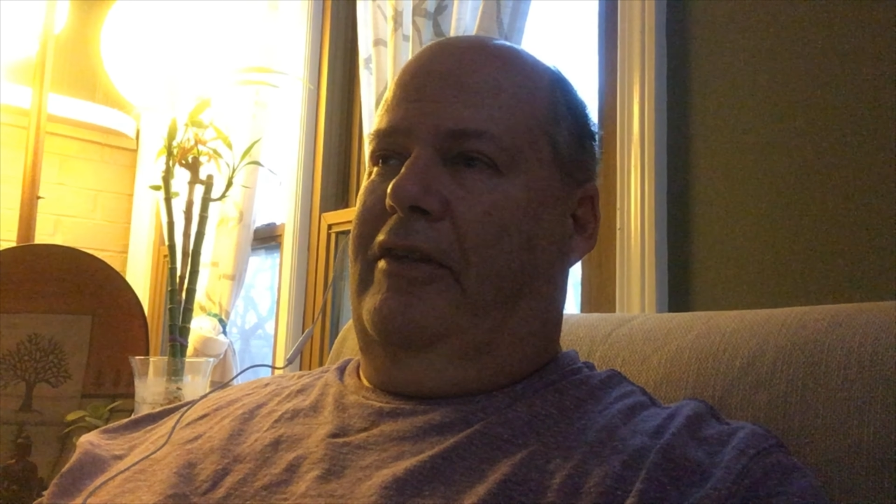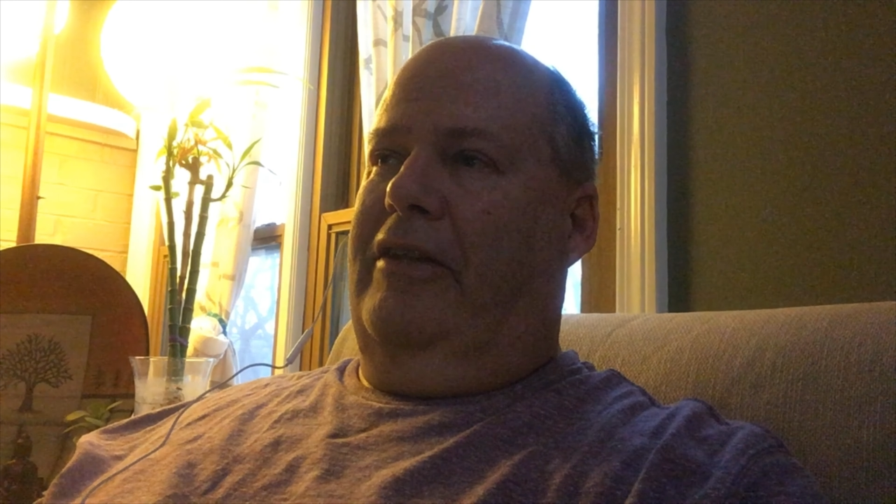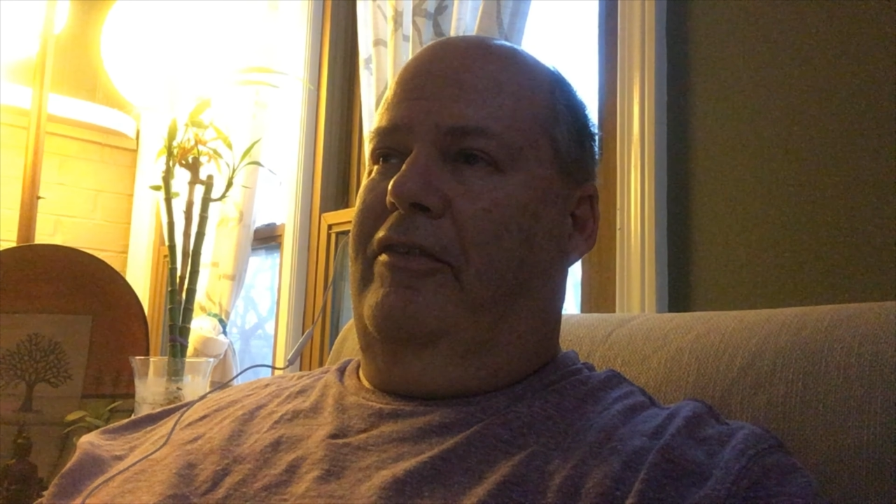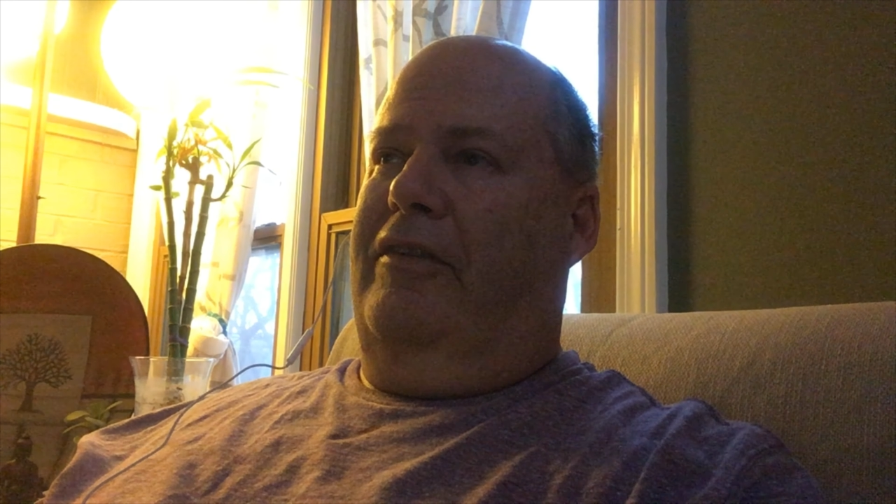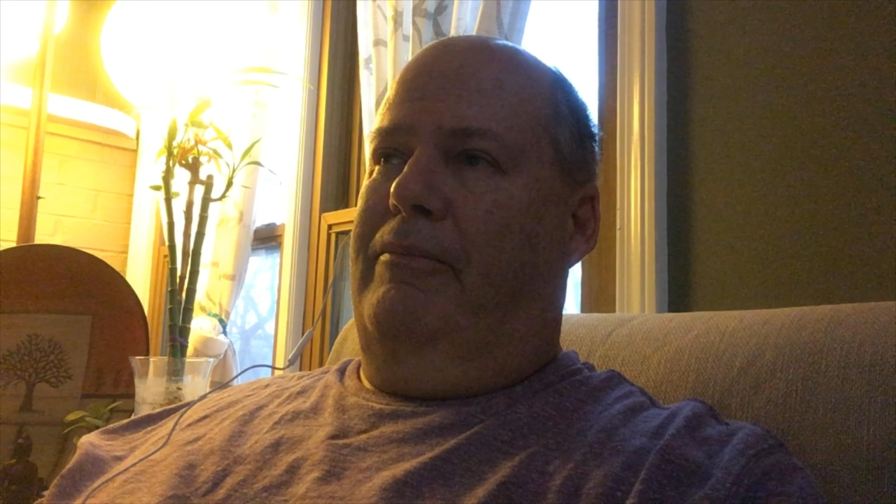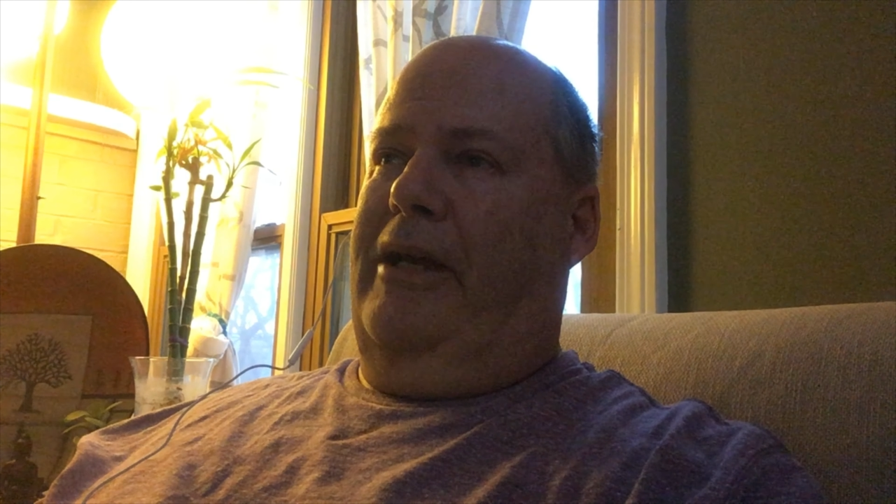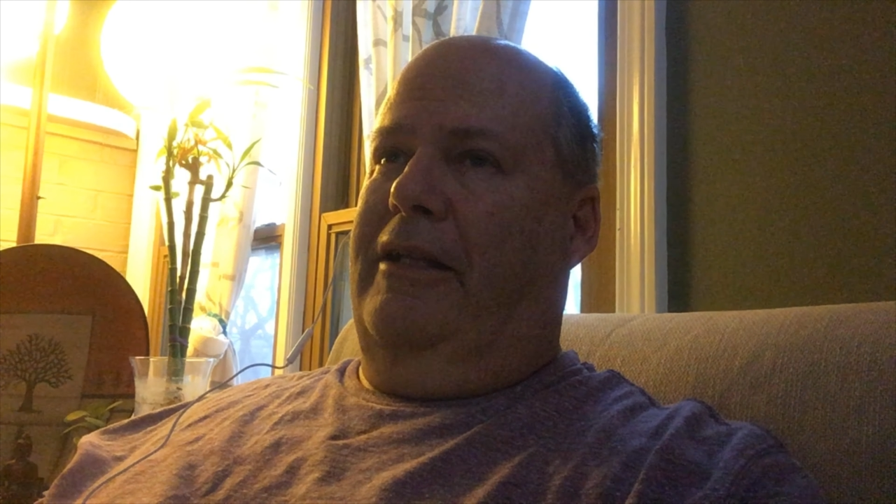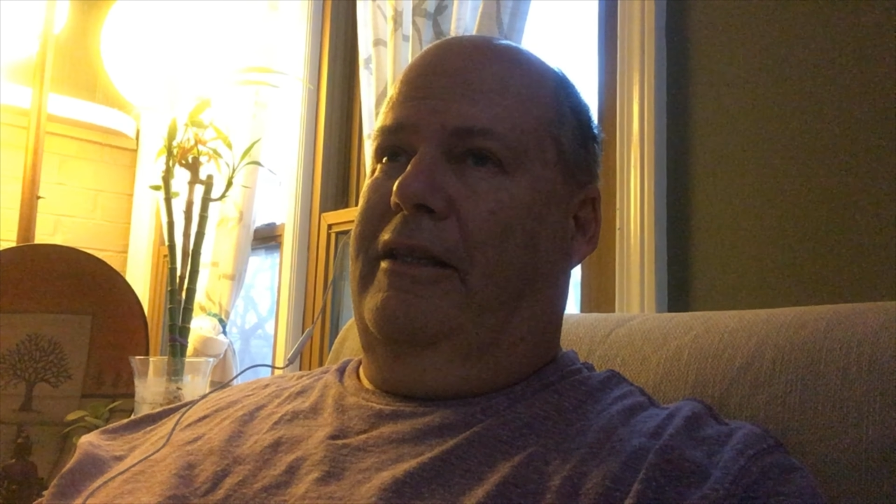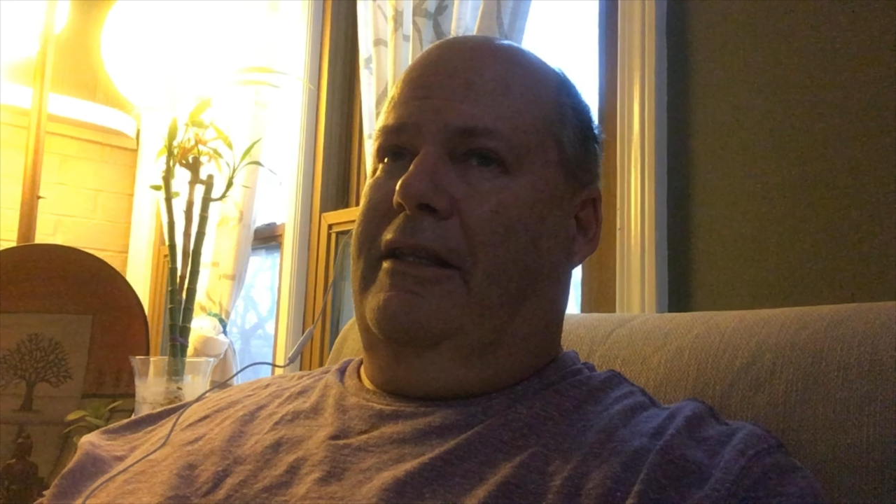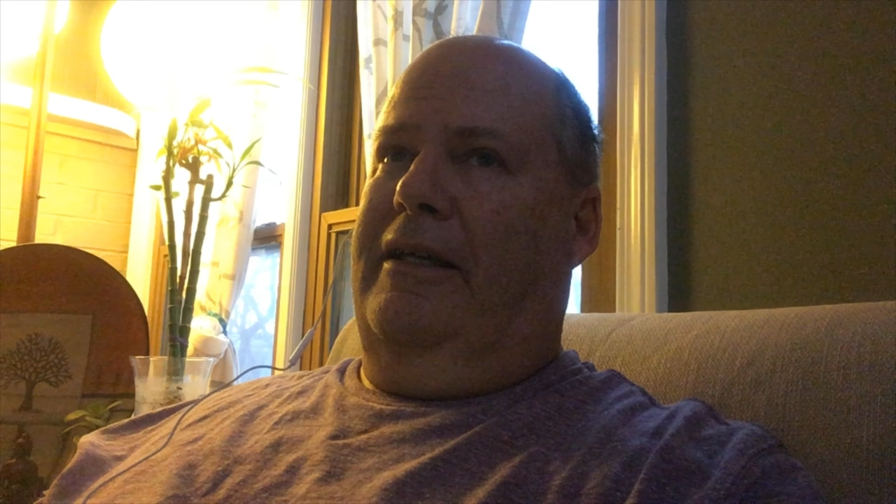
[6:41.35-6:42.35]
That's the
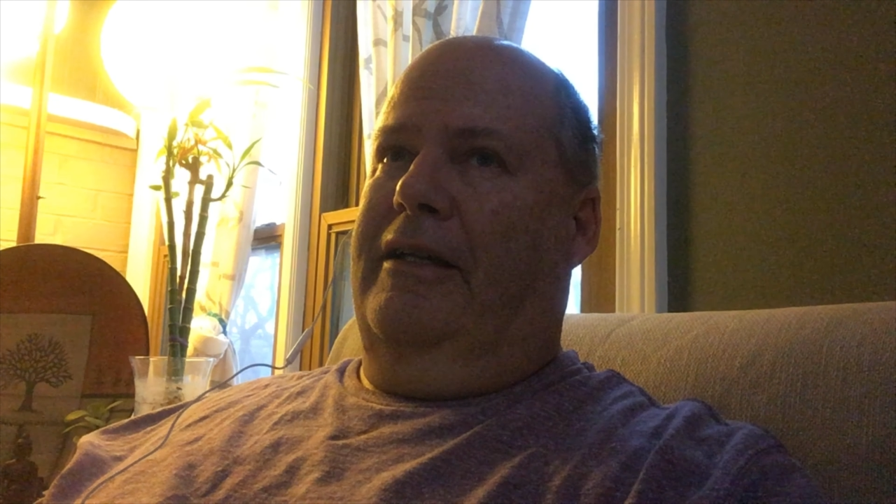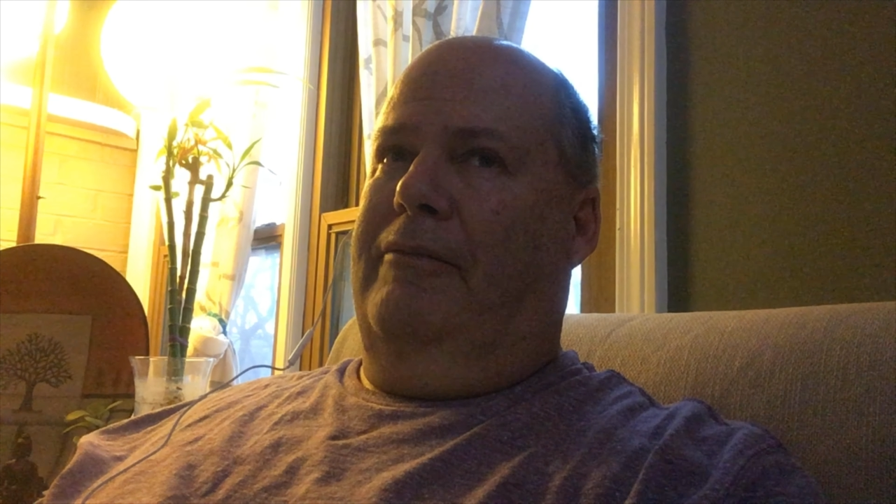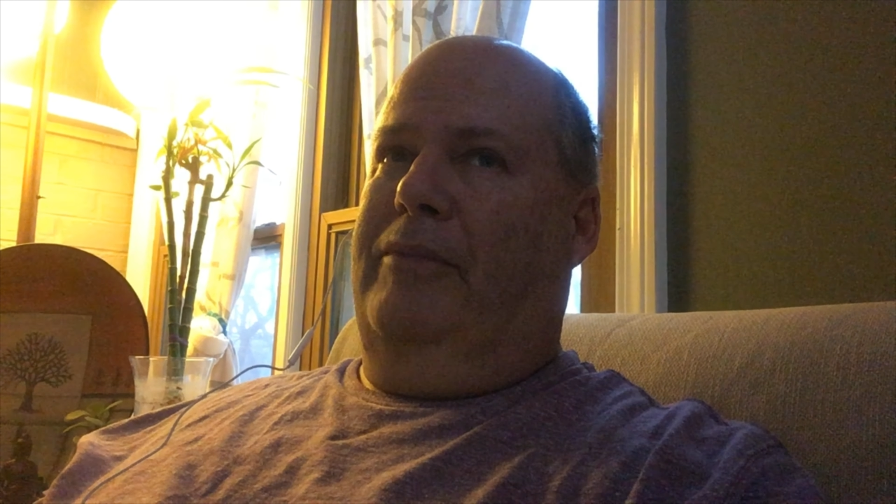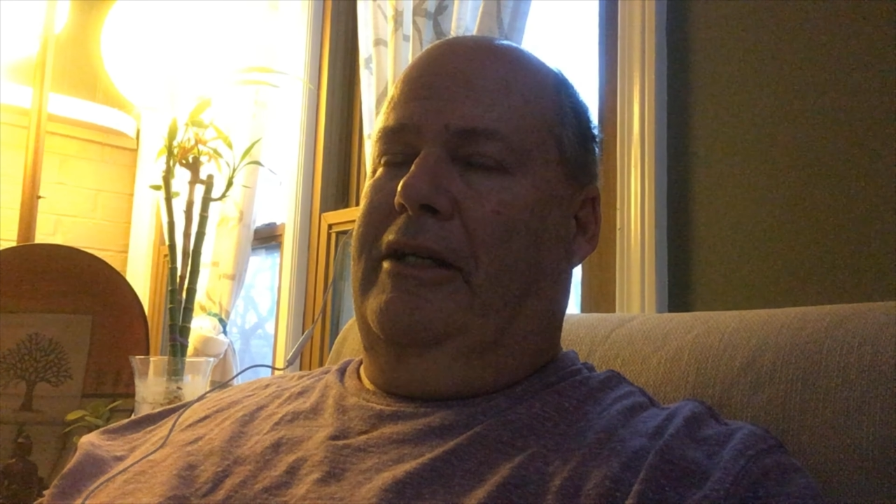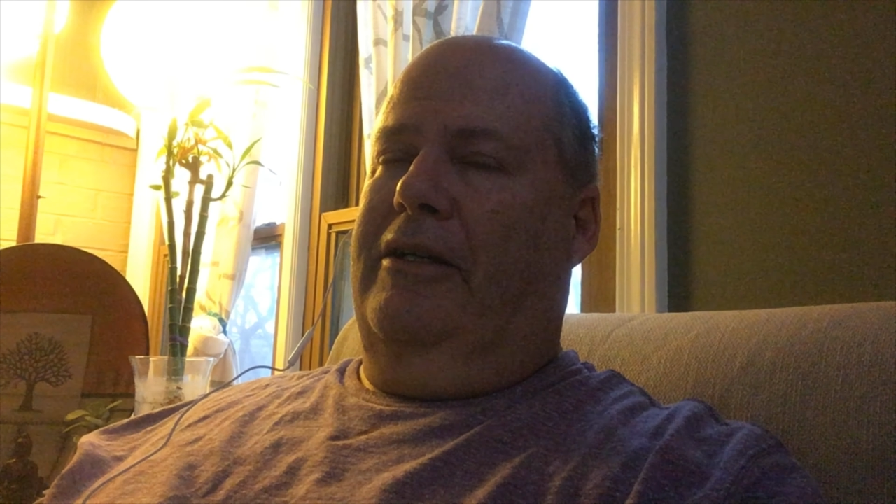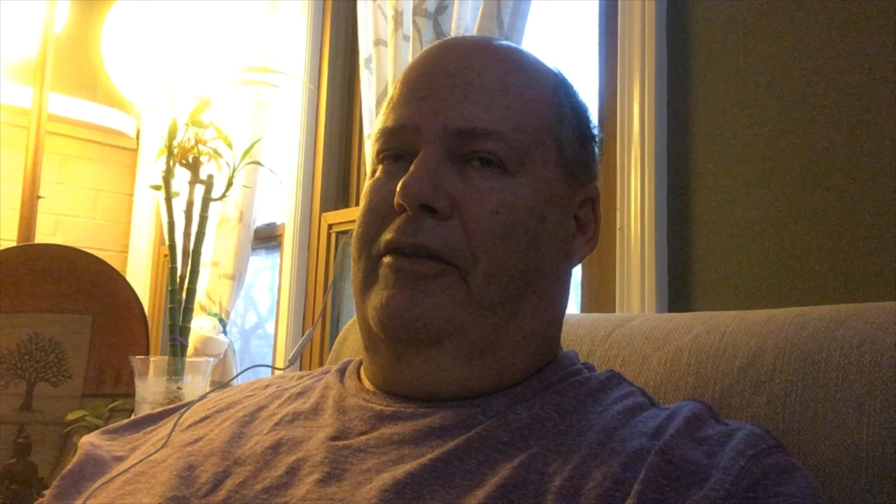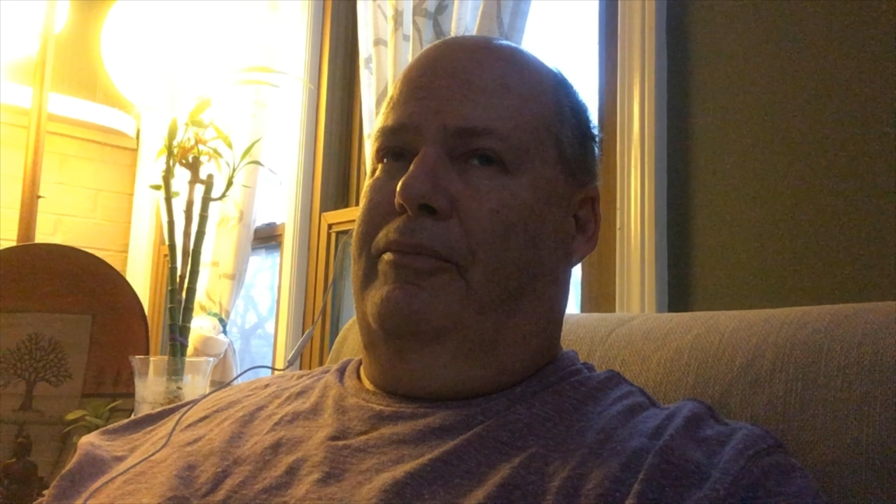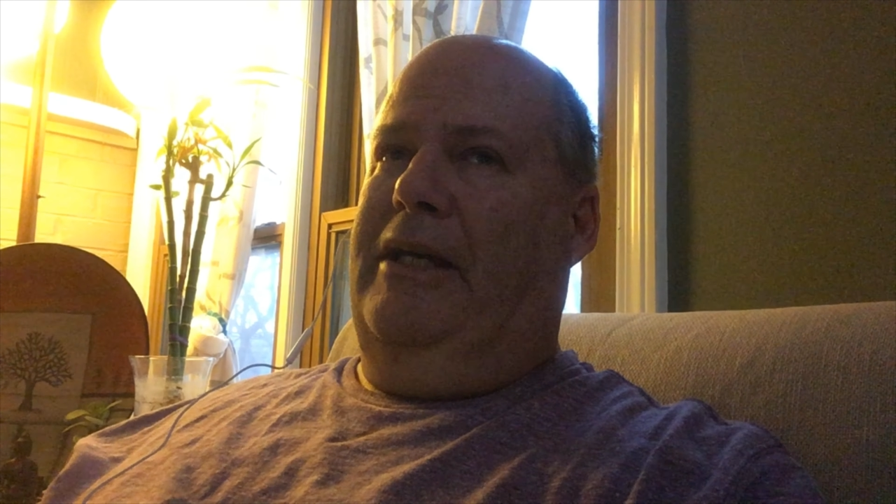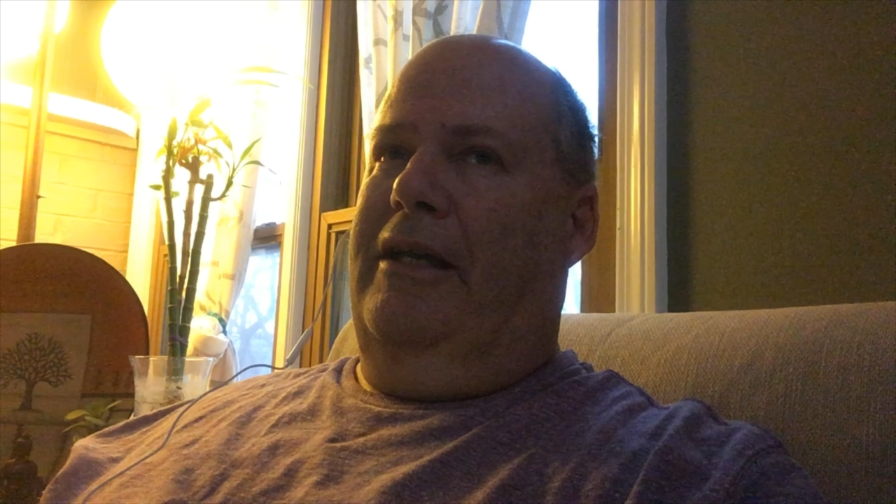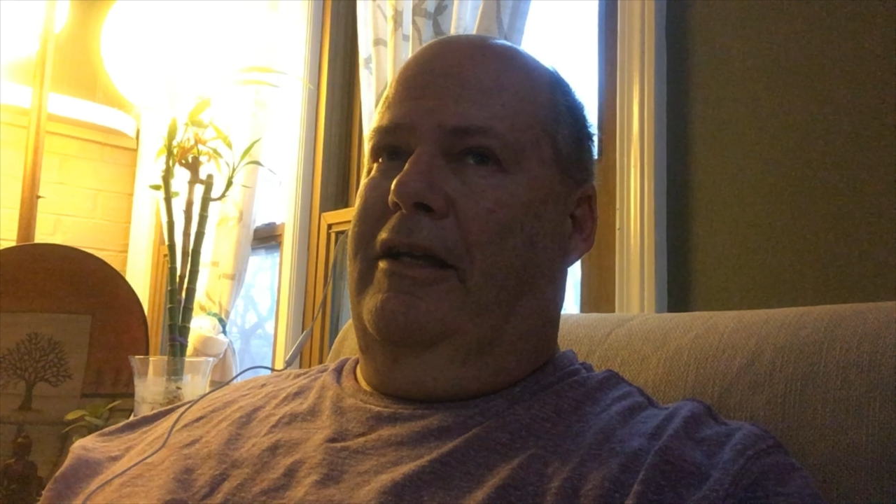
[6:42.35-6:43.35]
main thing because
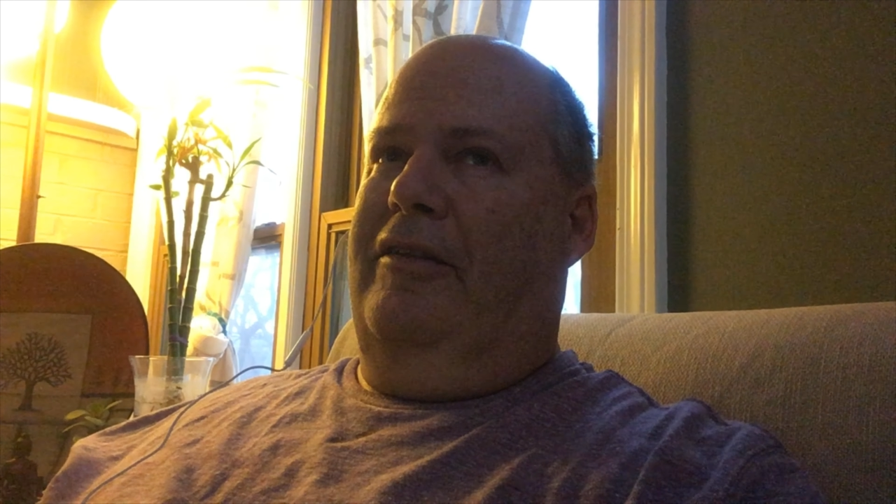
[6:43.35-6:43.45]
being